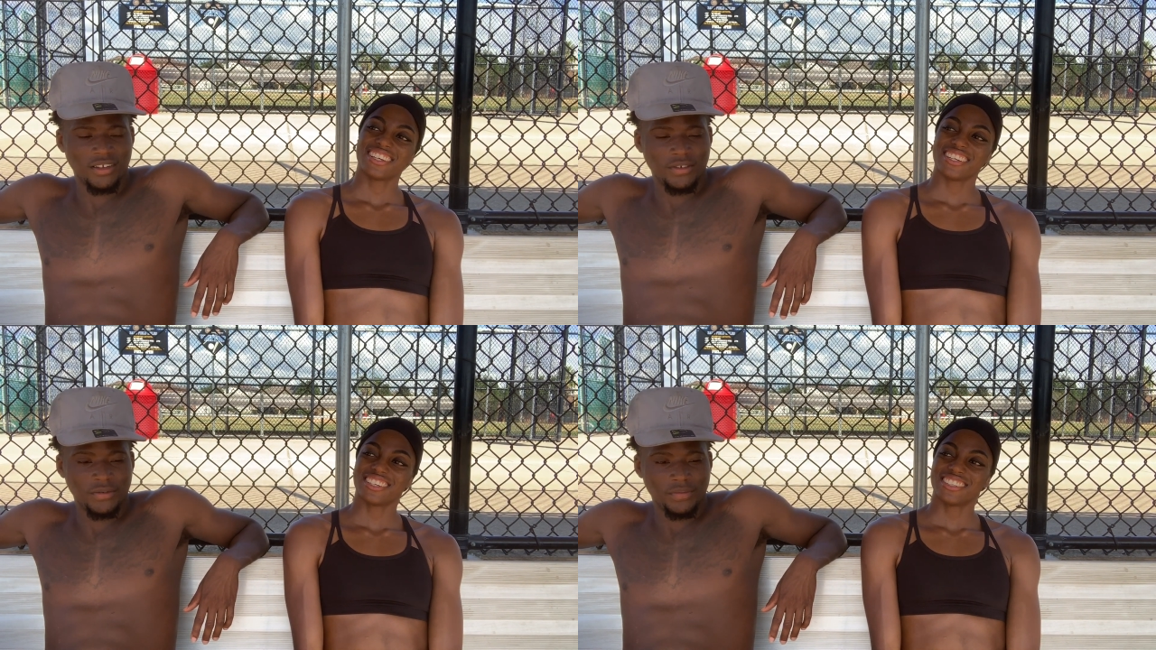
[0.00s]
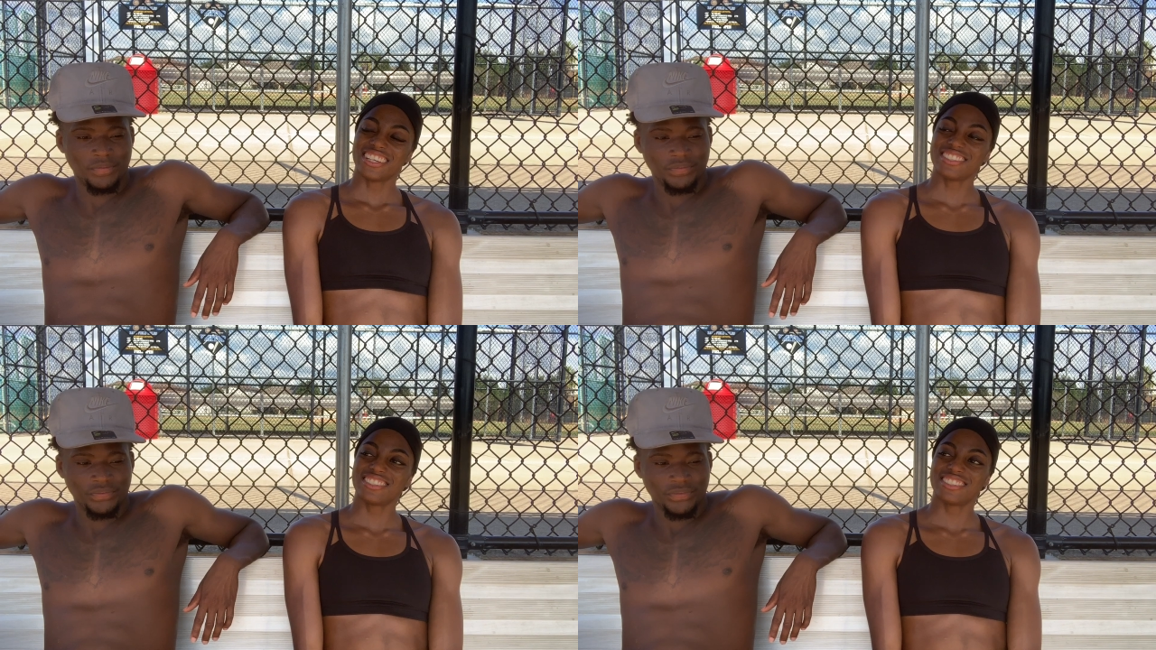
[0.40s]
Speaker 1: Yeah,
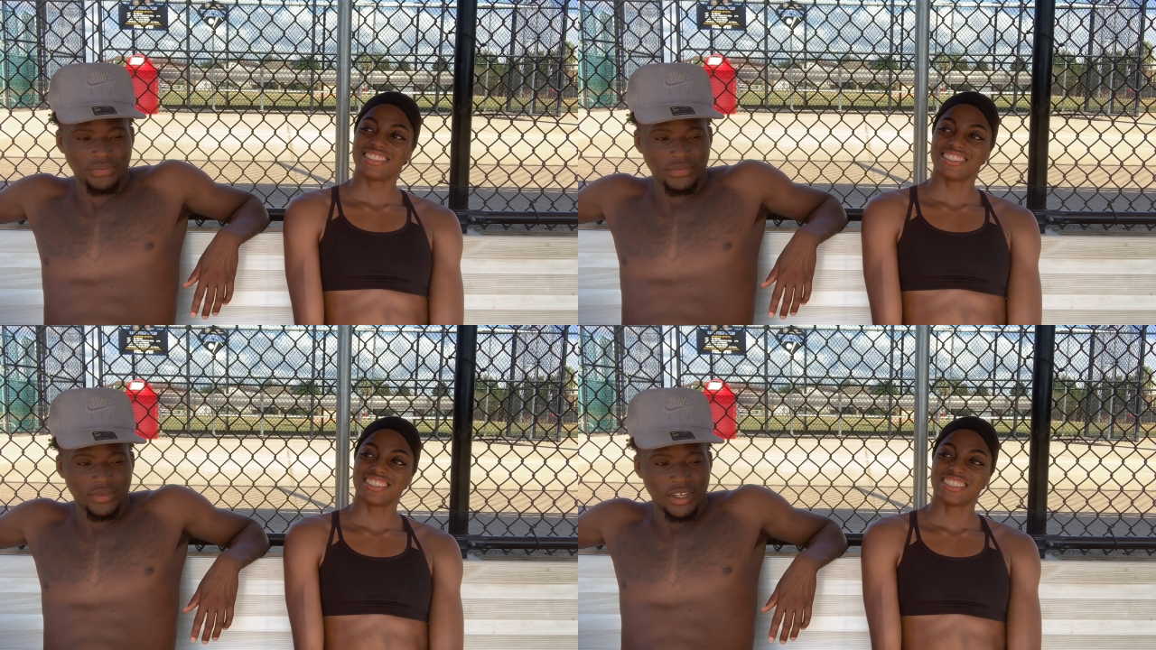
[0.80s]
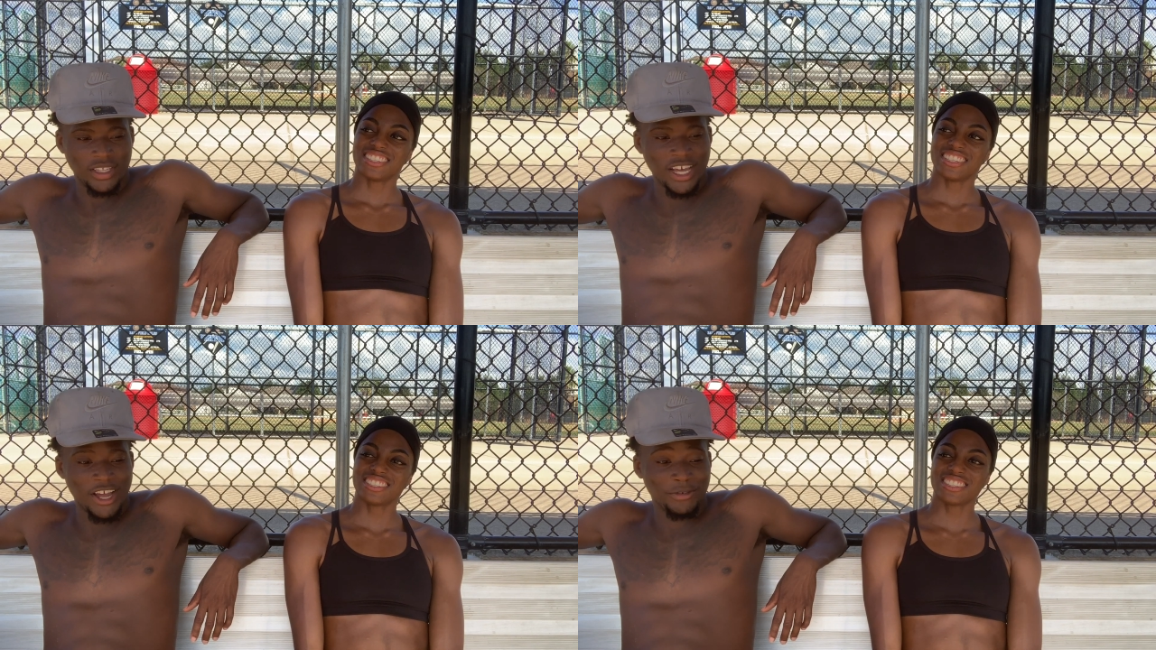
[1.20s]
that's.
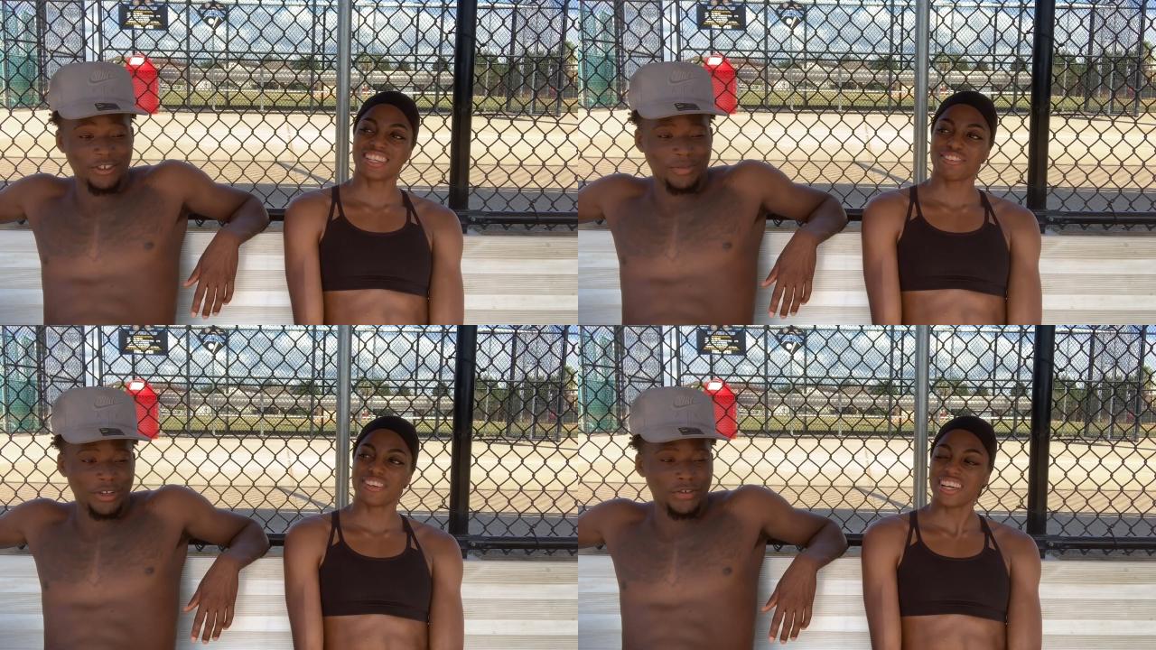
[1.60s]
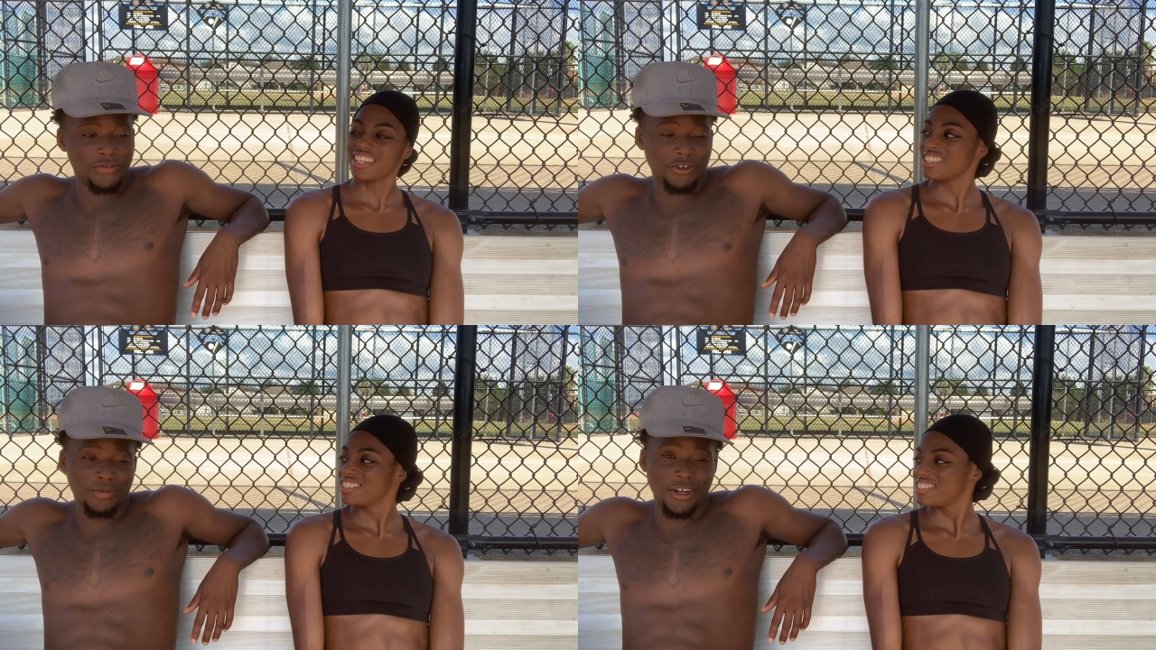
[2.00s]
Thought that's I was gonna be a
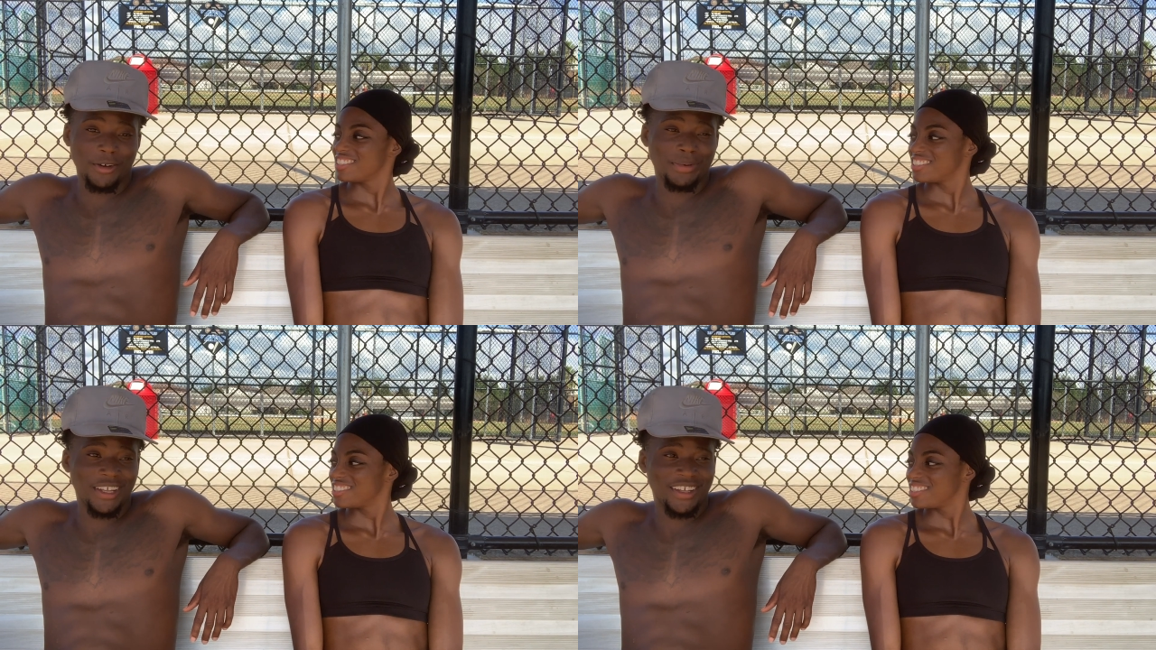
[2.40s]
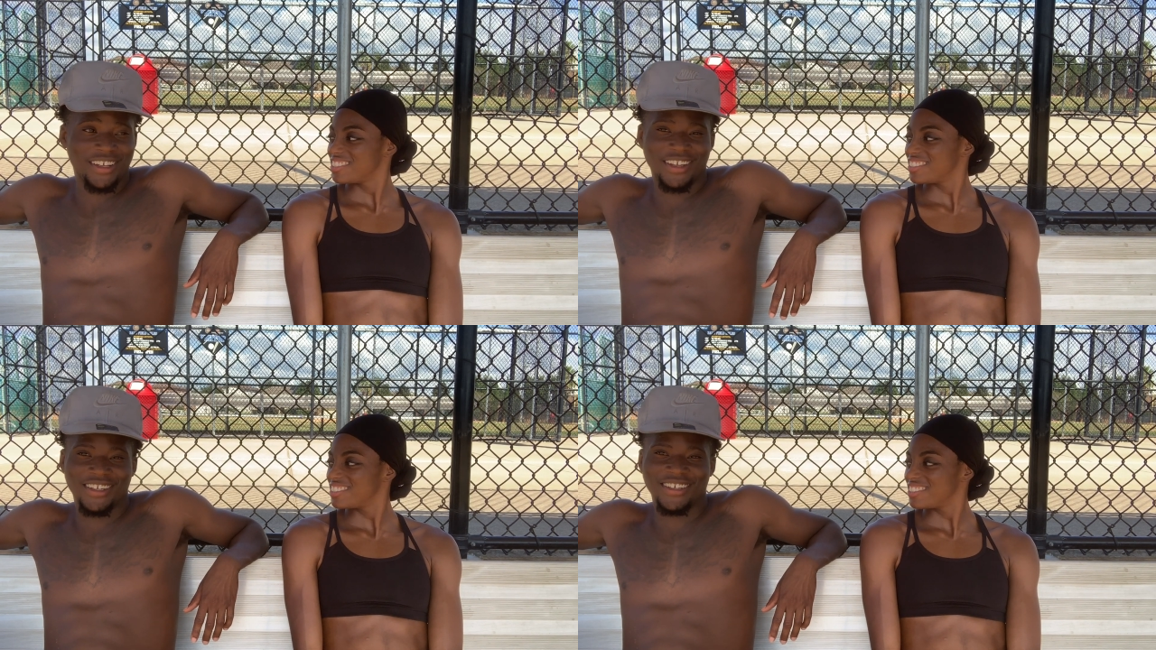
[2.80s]
football player,
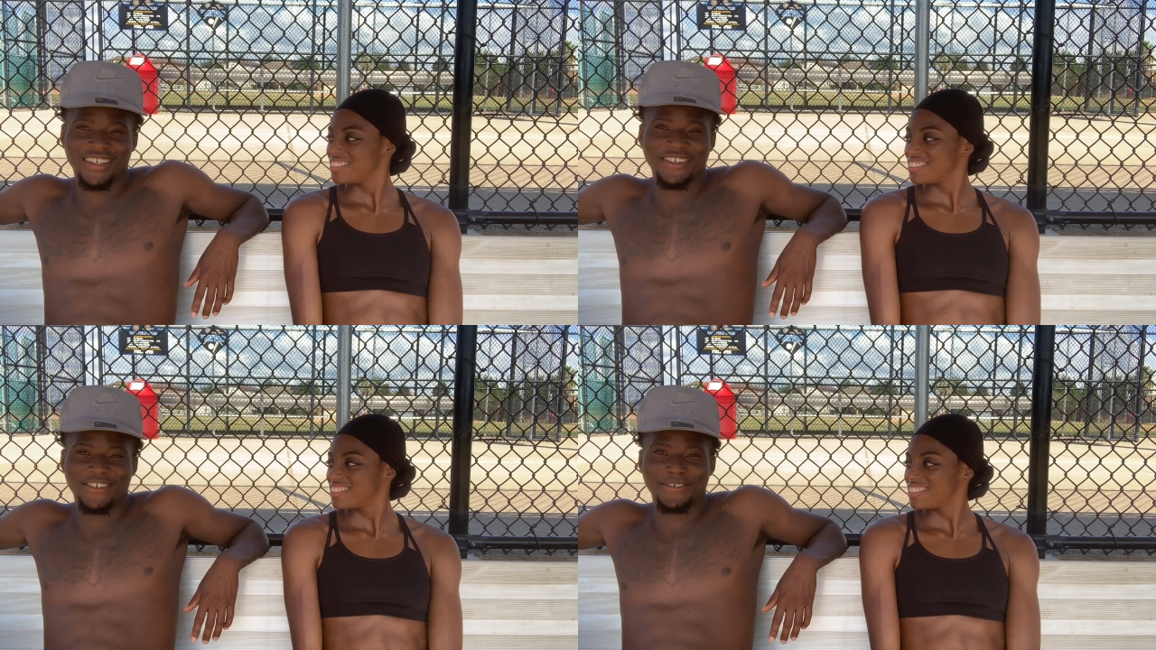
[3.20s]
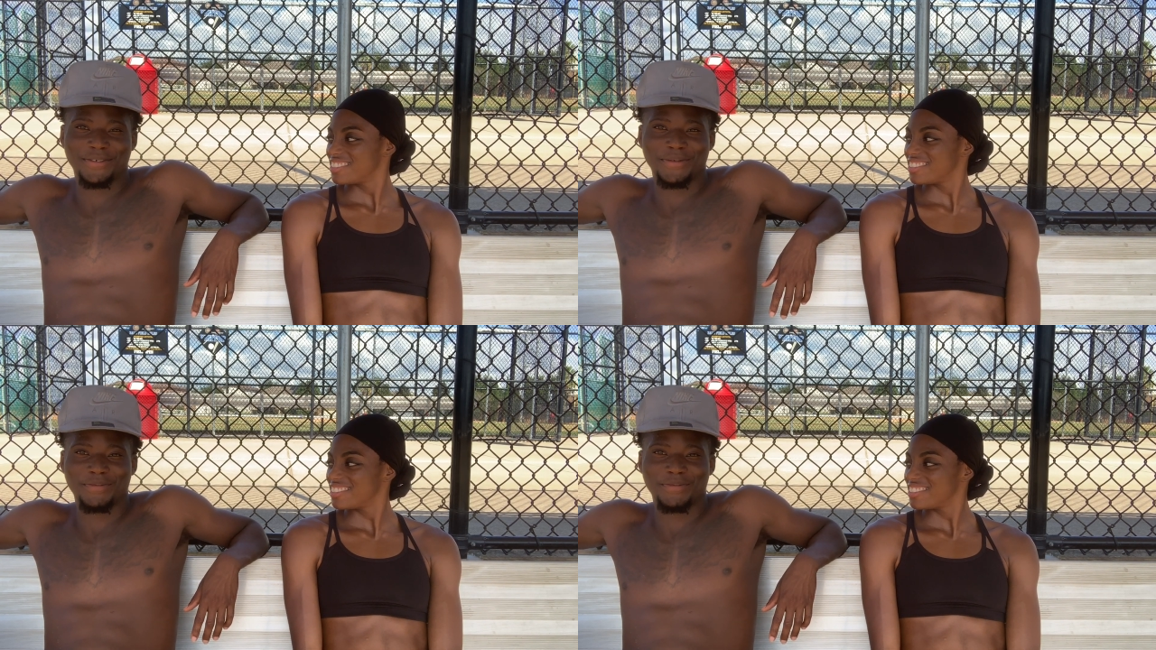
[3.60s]
or, you know,